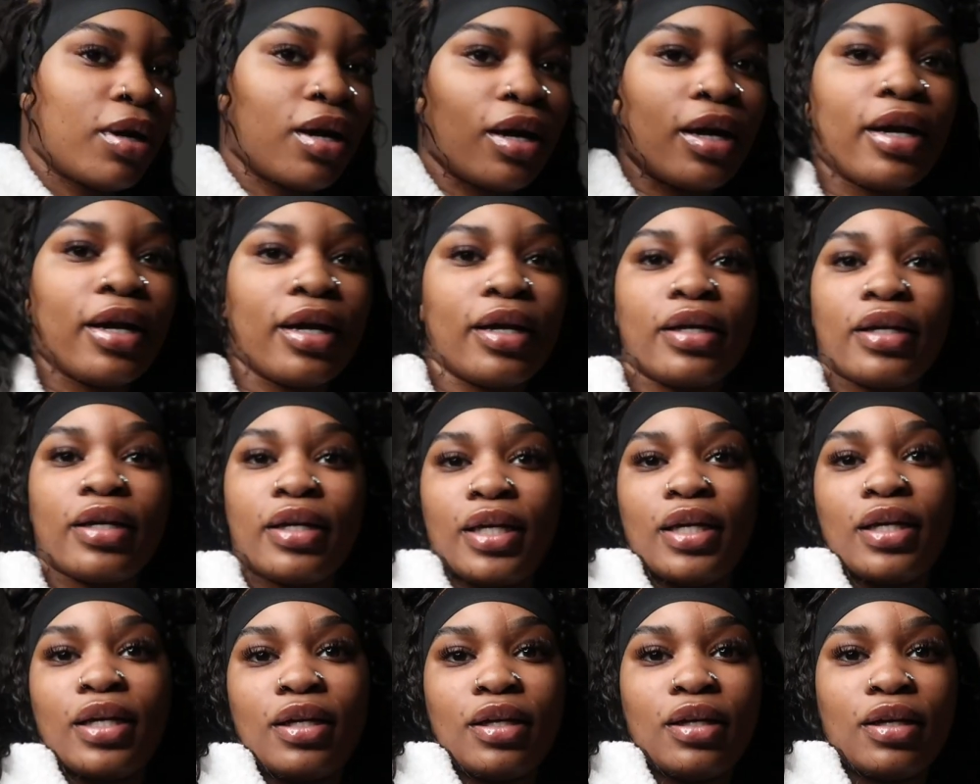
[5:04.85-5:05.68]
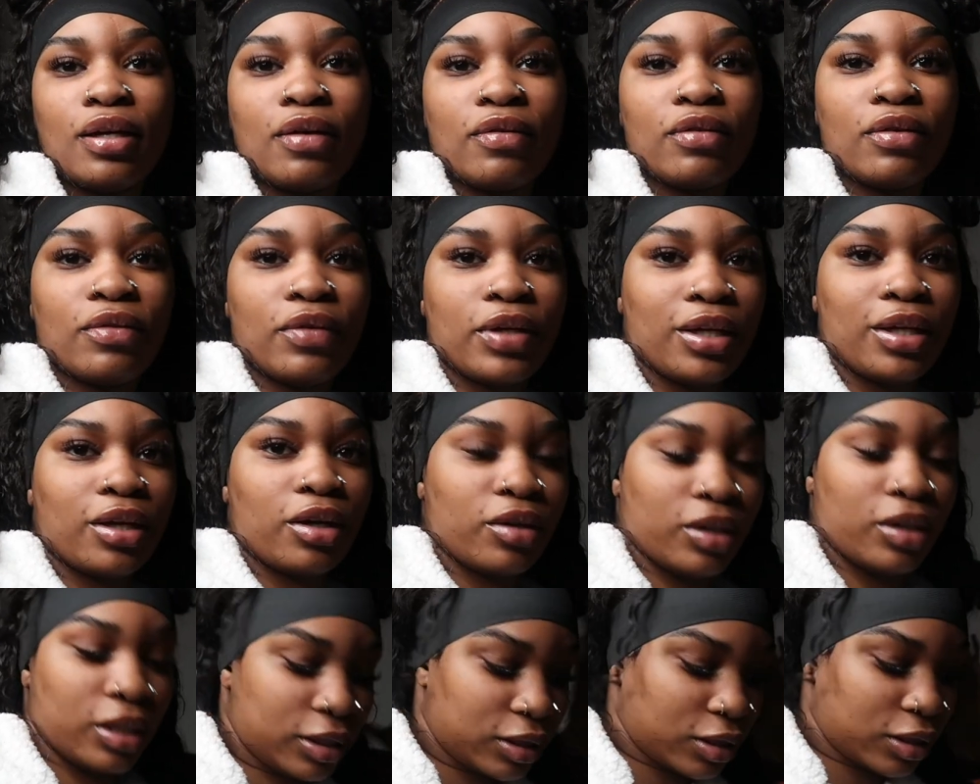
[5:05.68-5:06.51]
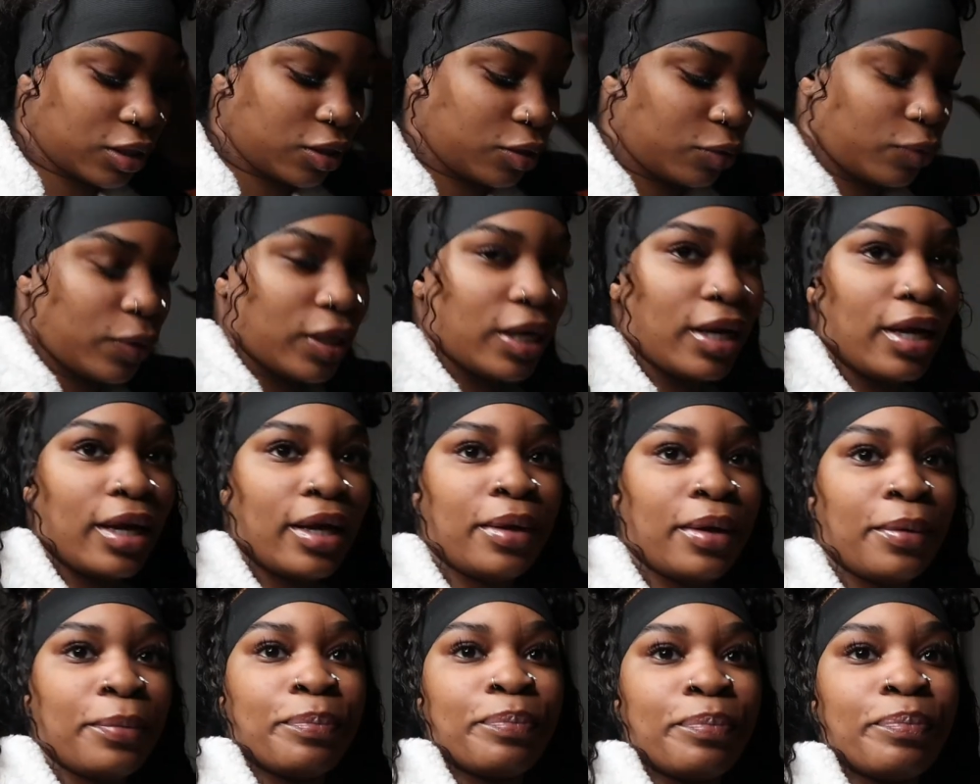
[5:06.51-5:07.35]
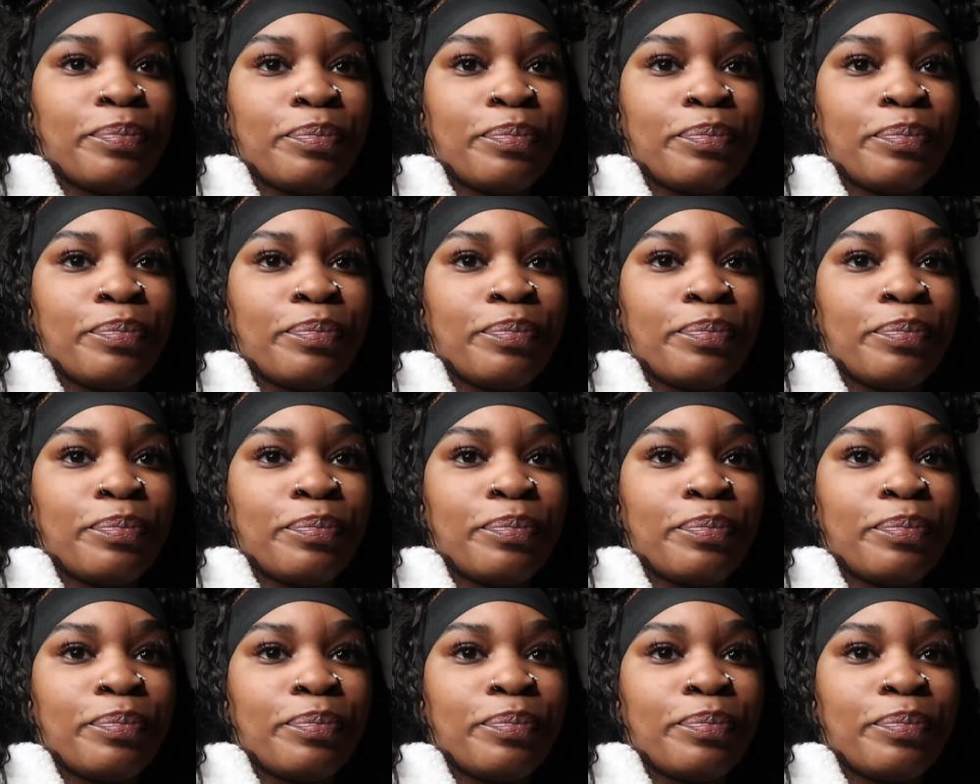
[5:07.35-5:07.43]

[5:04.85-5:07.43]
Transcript: part of the video is the Q&A